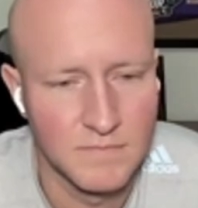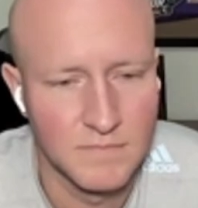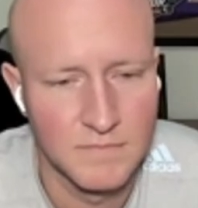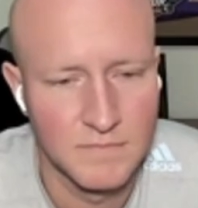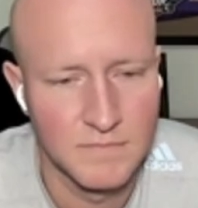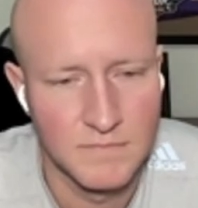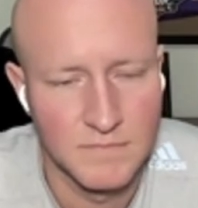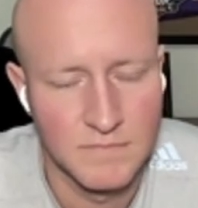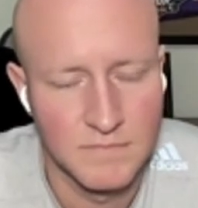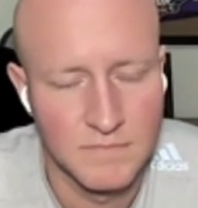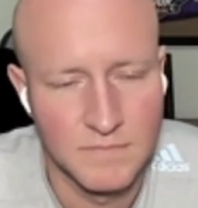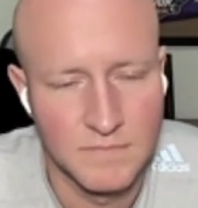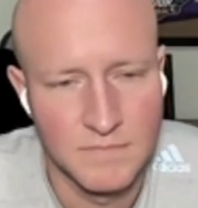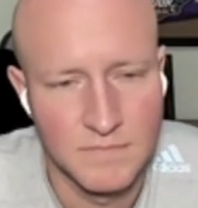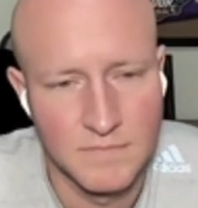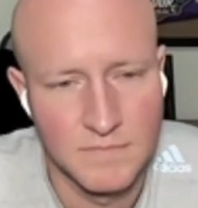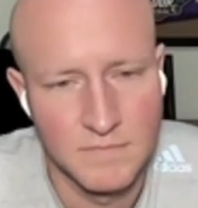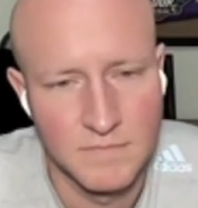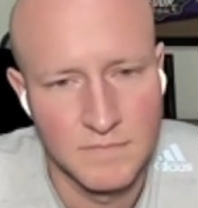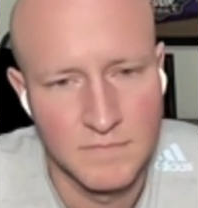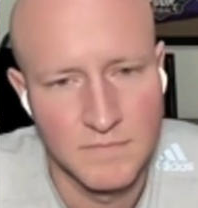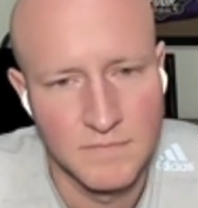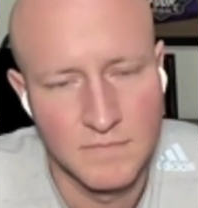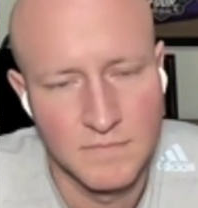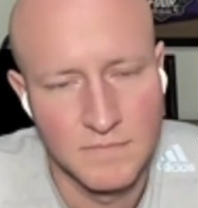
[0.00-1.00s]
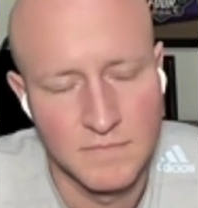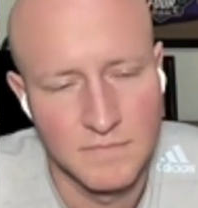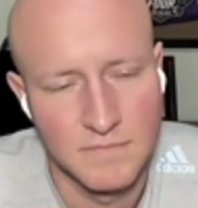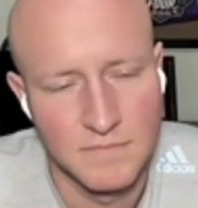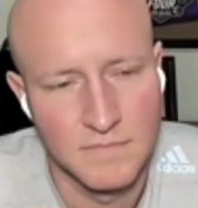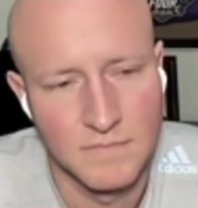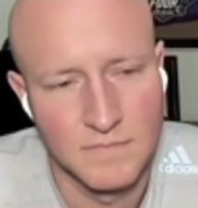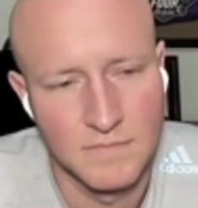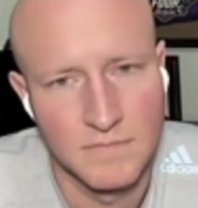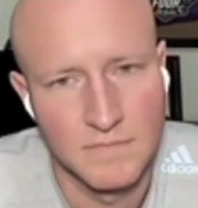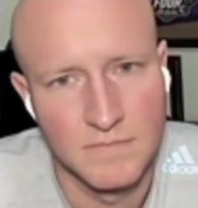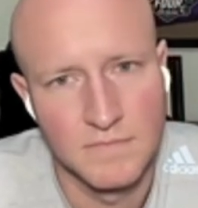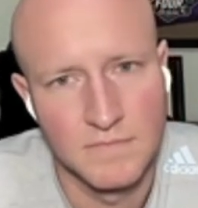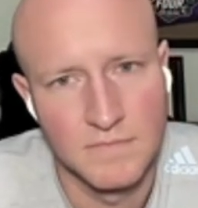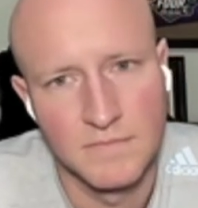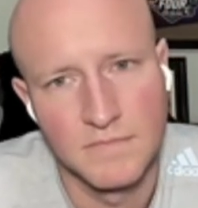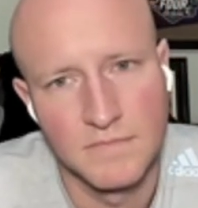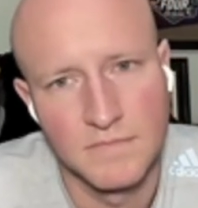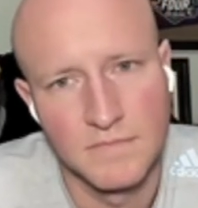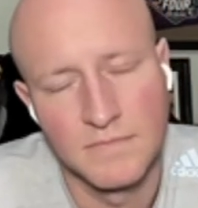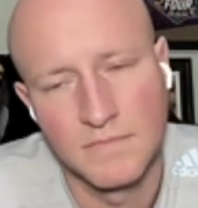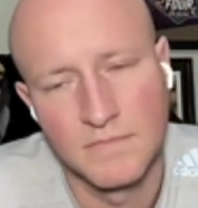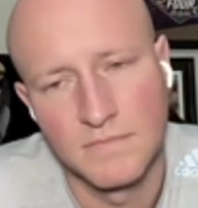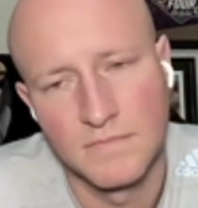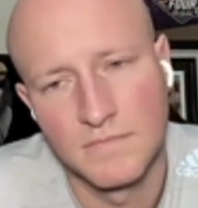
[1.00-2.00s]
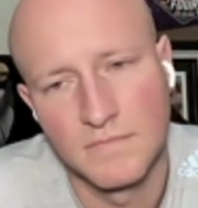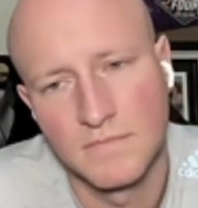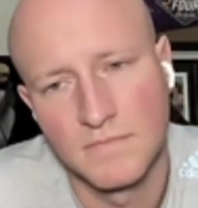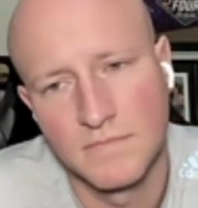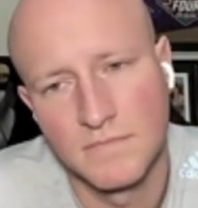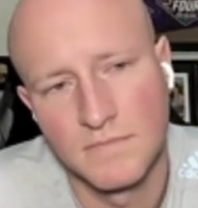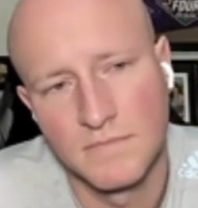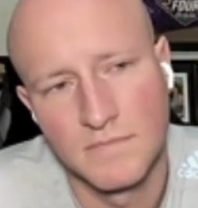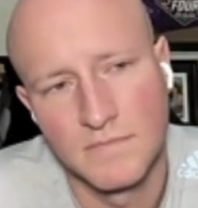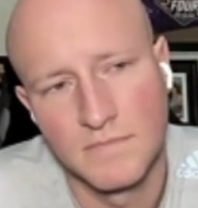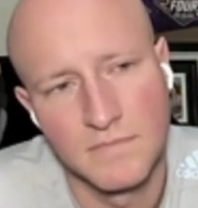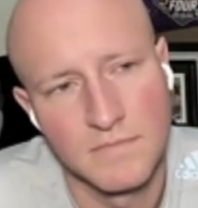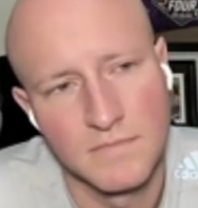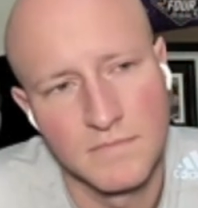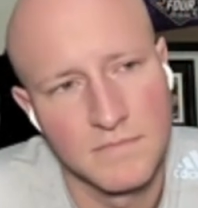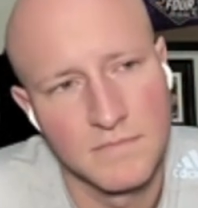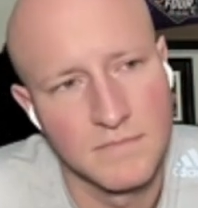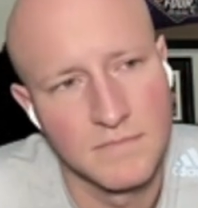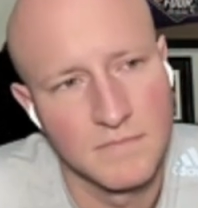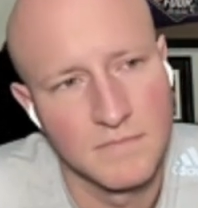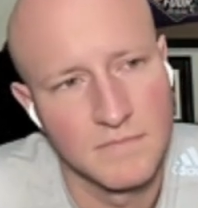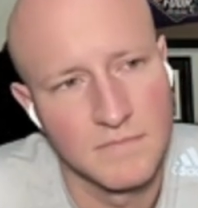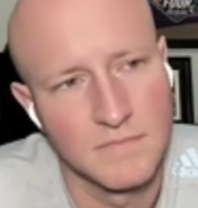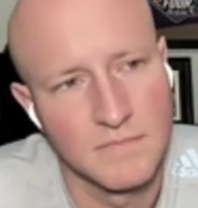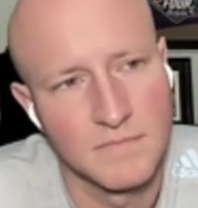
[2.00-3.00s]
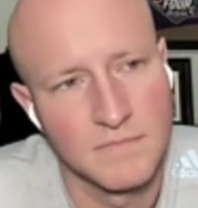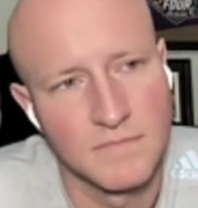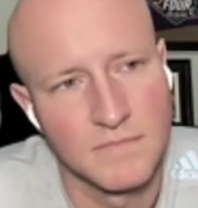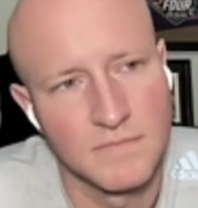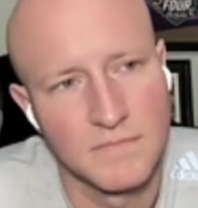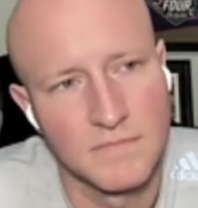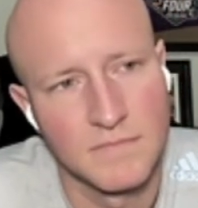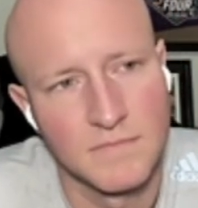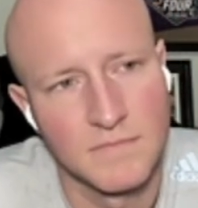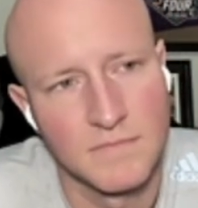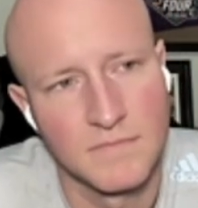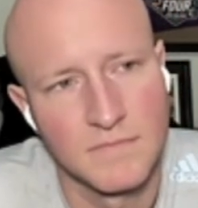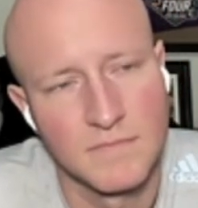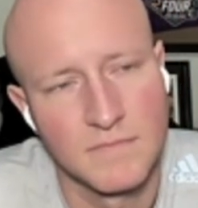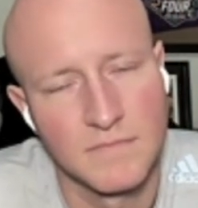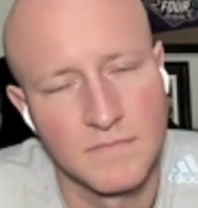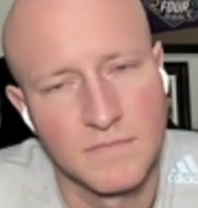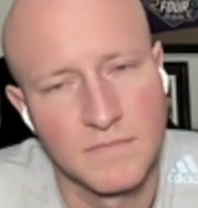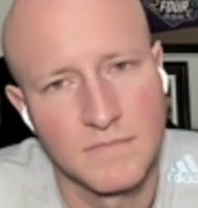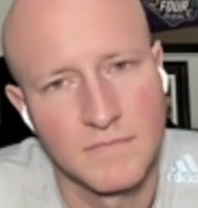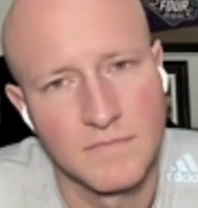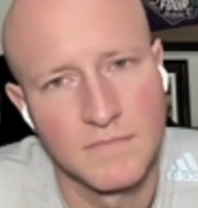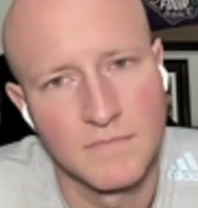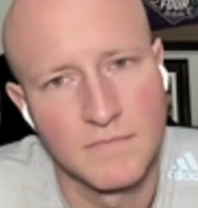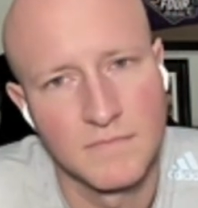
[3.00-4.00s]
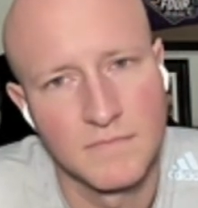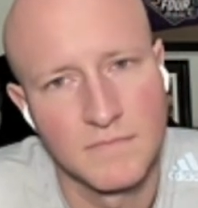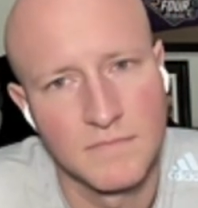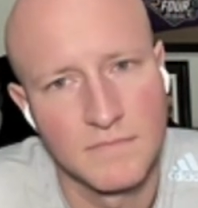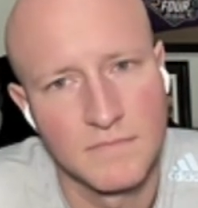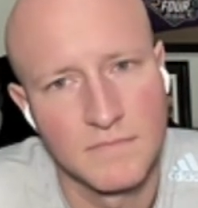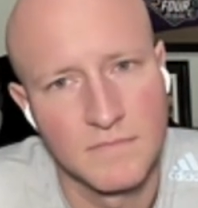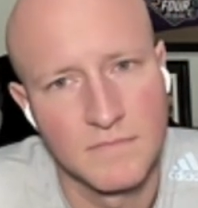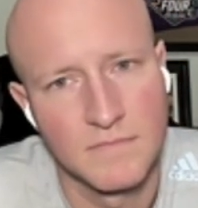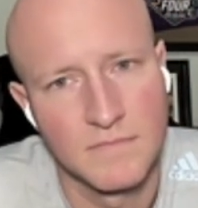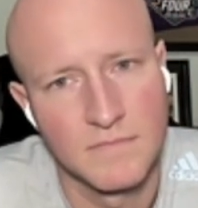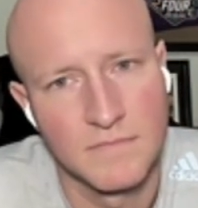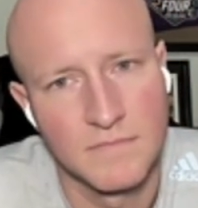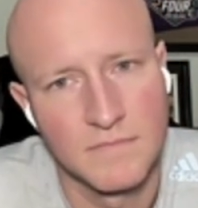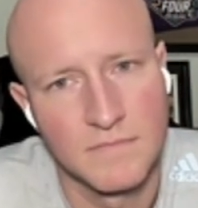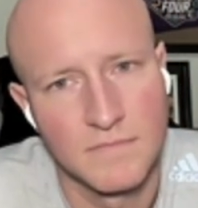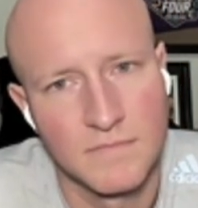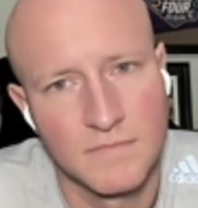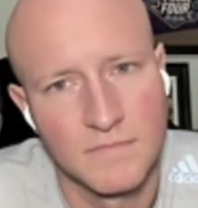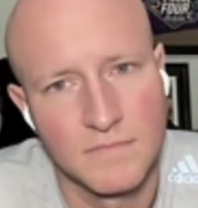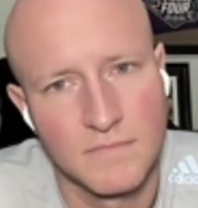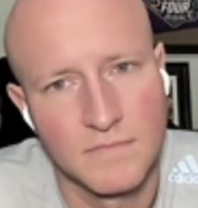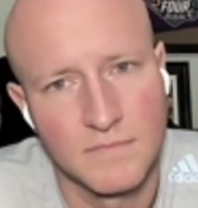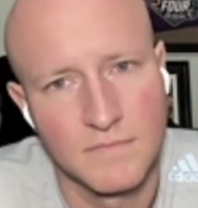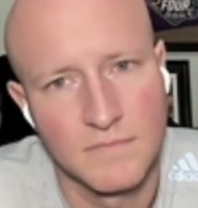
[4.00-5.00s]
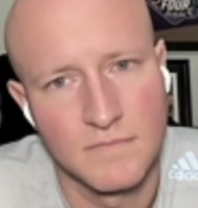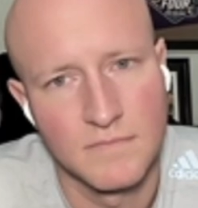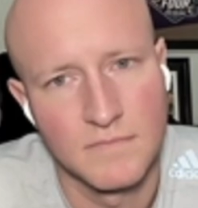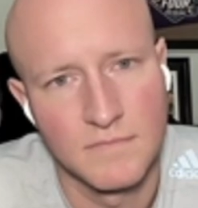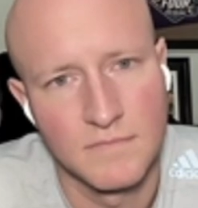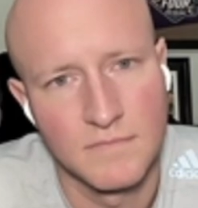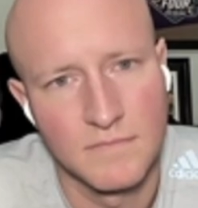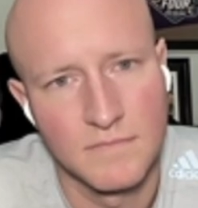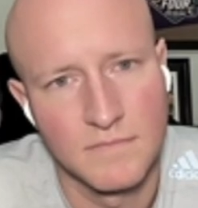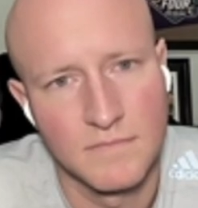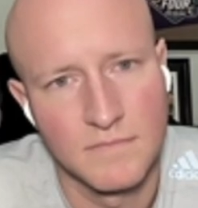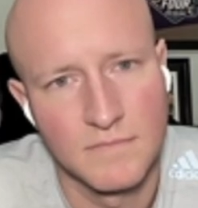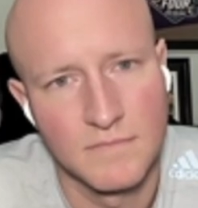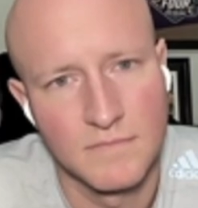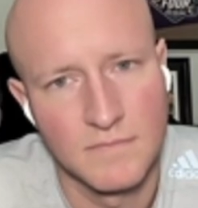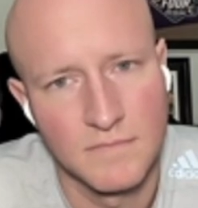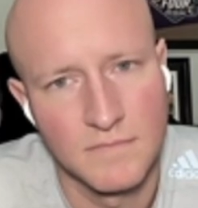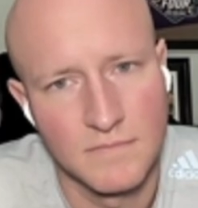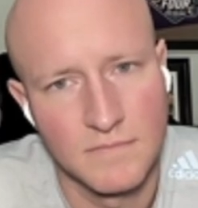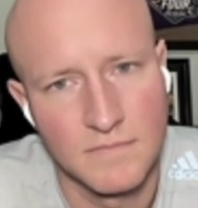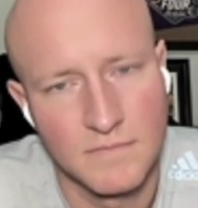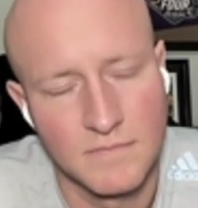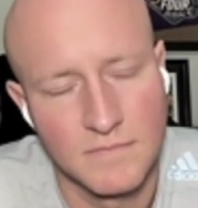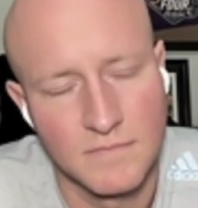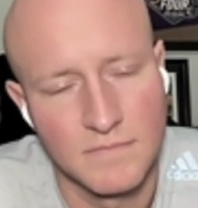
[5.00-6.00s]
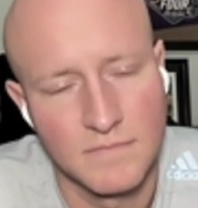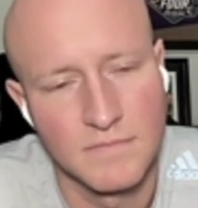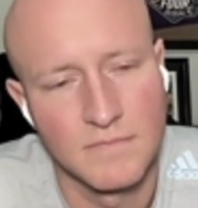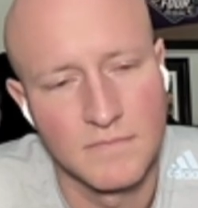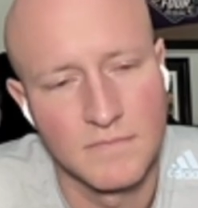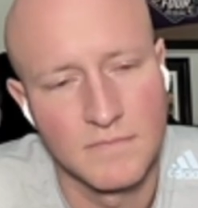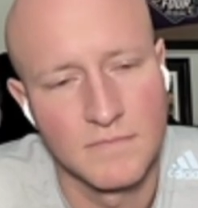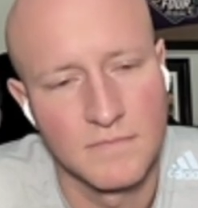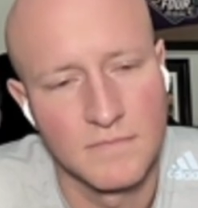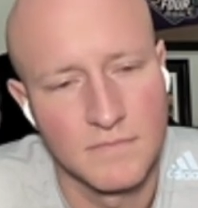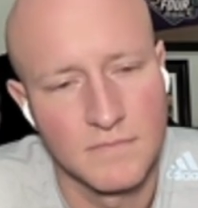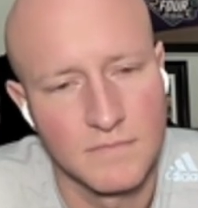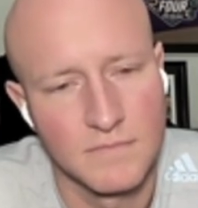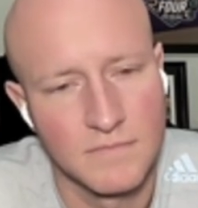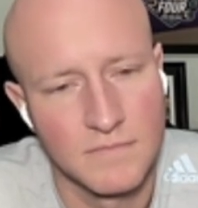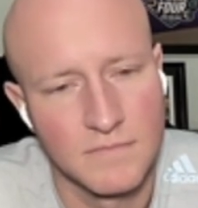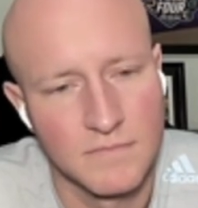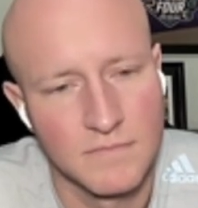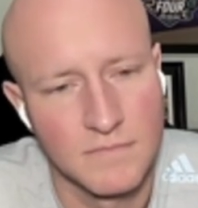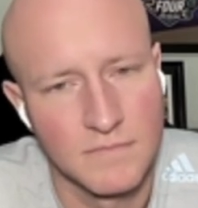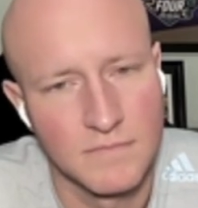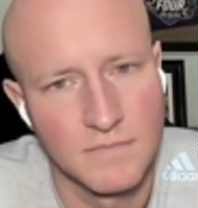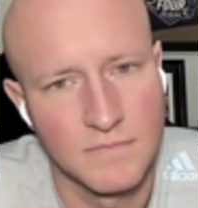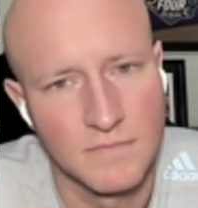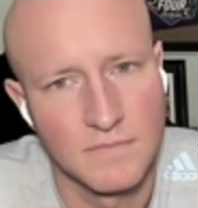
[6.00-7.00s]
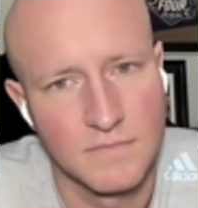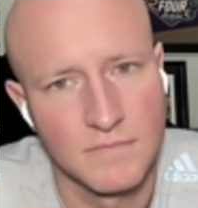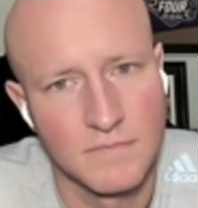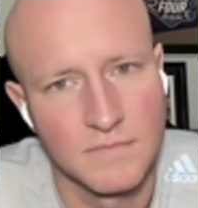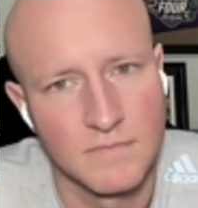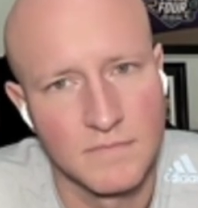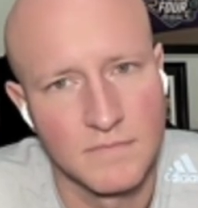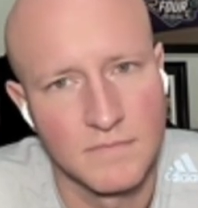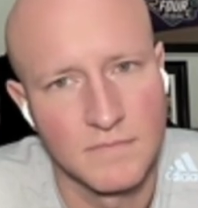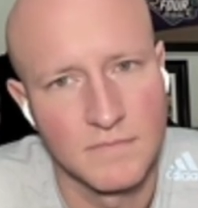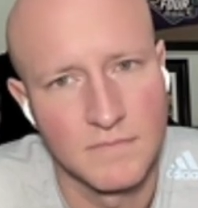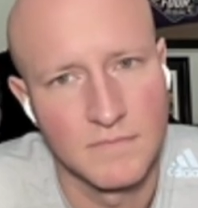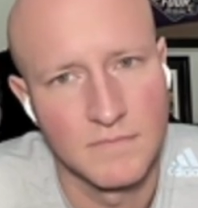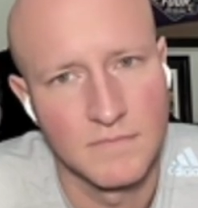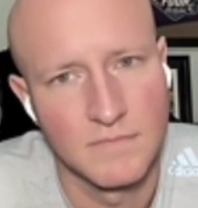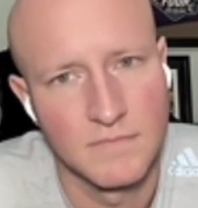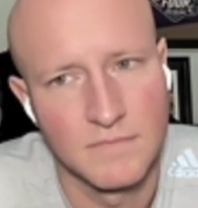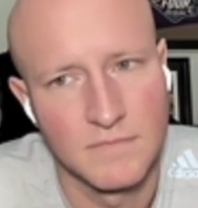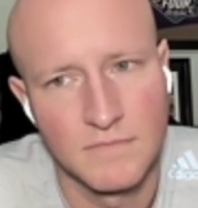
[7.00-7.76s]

No words are spoken by the person on screen.